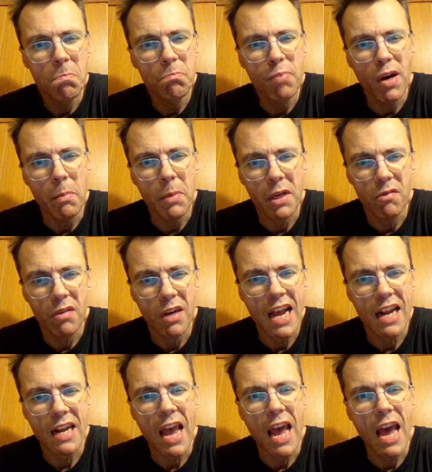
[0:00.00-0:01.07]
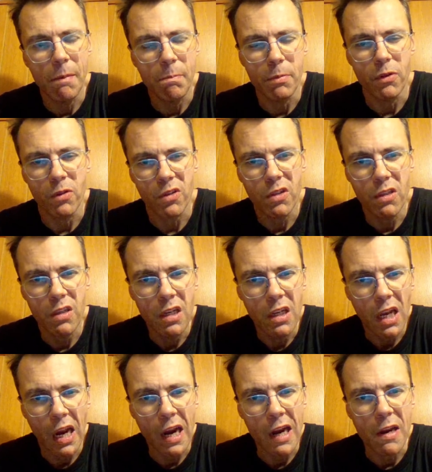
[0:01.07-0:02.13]
pomegranate apples,
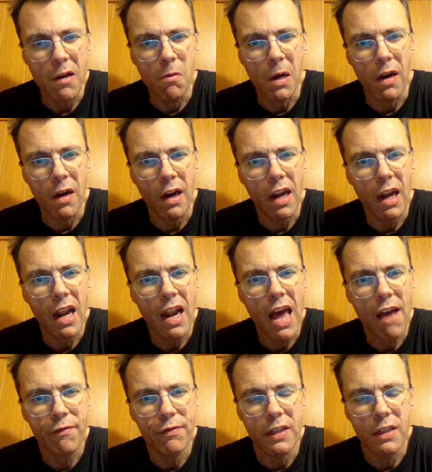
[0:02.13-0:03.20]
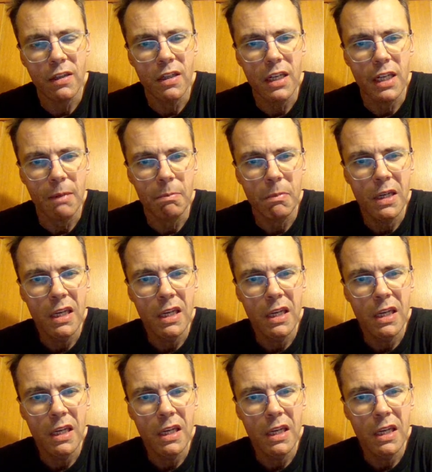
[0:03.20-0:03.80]
and you are laughing at him.